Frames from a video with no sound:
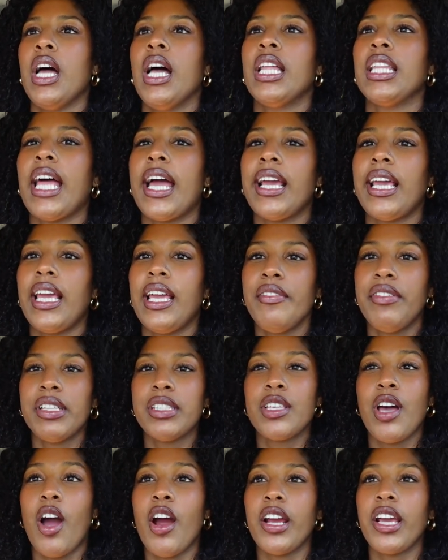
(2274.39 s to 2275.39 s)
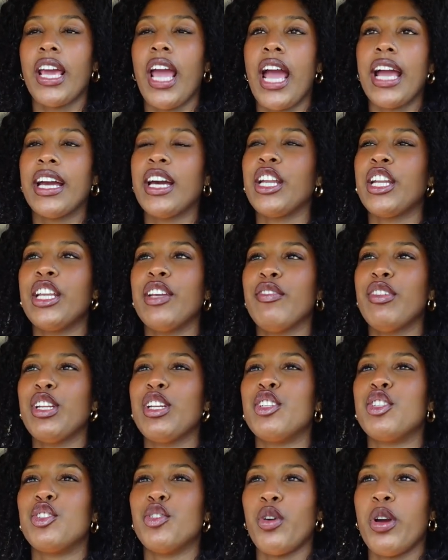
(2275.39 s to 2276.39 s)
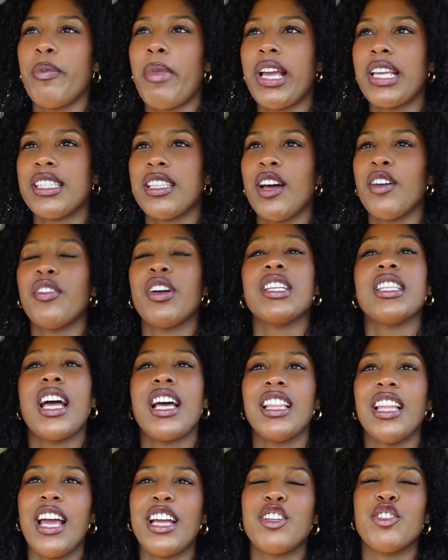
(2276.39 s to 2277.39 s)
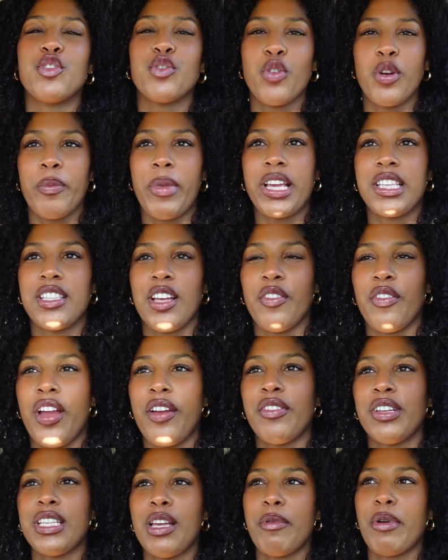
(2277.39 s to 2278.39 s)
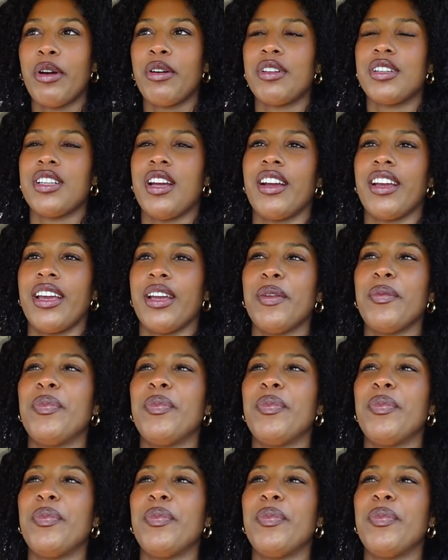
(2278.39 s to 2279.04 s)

Like even Target, I couldn't even enjoy myself because I enjoy myself every time I go to Target.